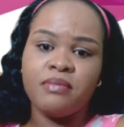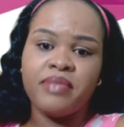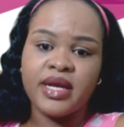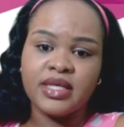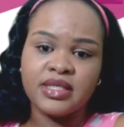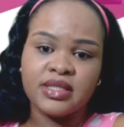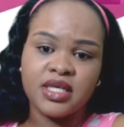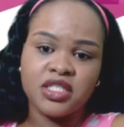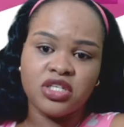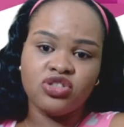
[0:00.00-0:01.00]
panel
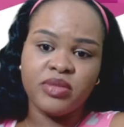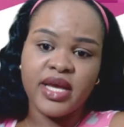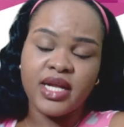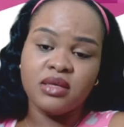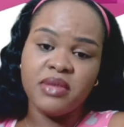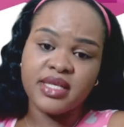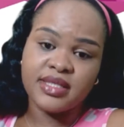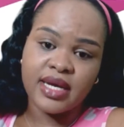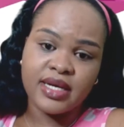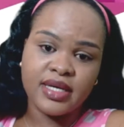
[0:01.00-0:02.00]
discussion to be held May
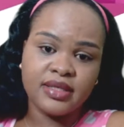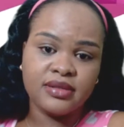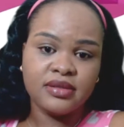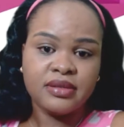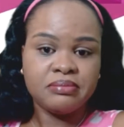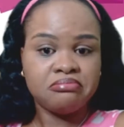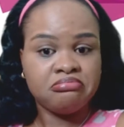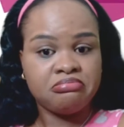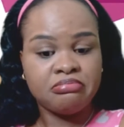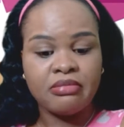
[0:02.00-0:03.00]
2nd.
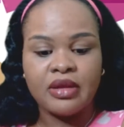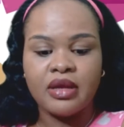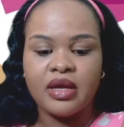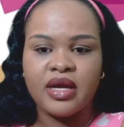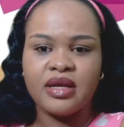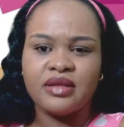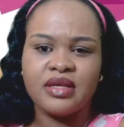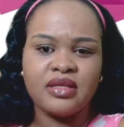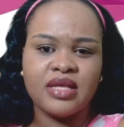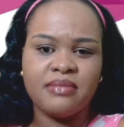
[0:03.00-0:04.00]
I
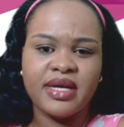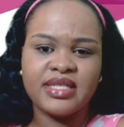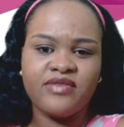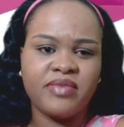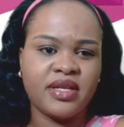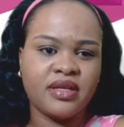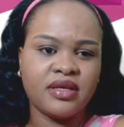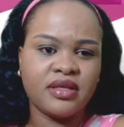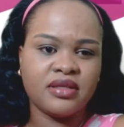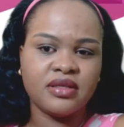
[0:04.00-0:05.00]
think that might have been
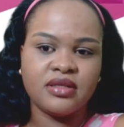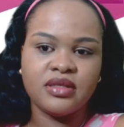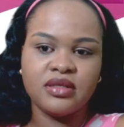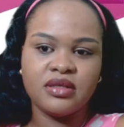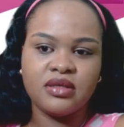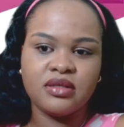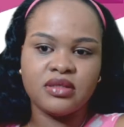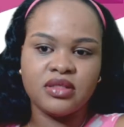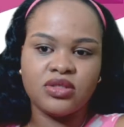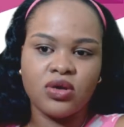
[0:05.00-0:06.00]

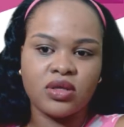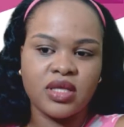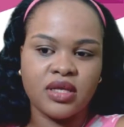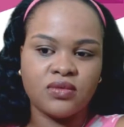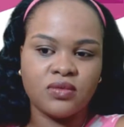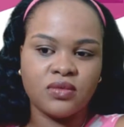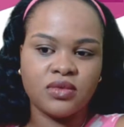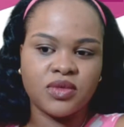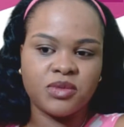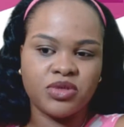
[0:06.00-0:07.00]
the talk that
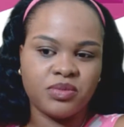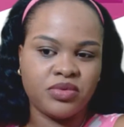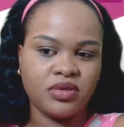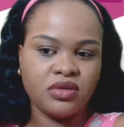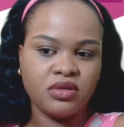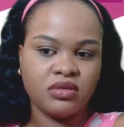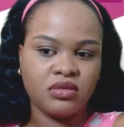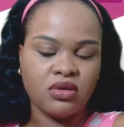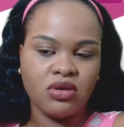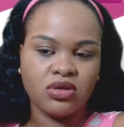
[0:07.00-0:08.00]
was postponed,
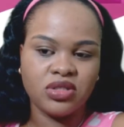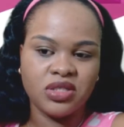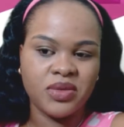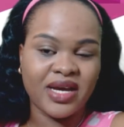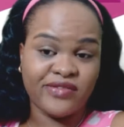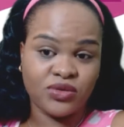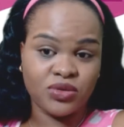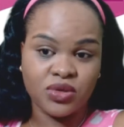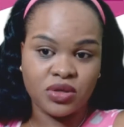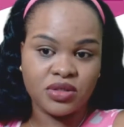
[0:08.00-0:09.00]
or did we have two
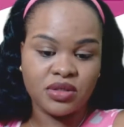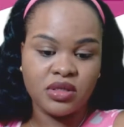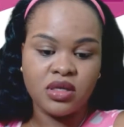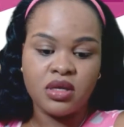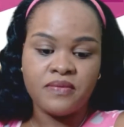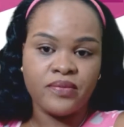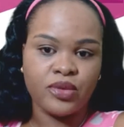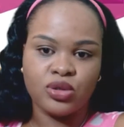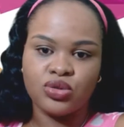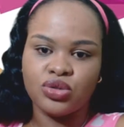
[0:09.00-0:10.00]
talks?
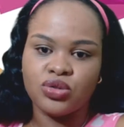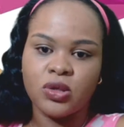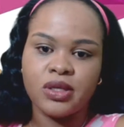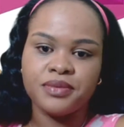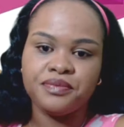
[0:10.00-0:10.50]
Not too sure.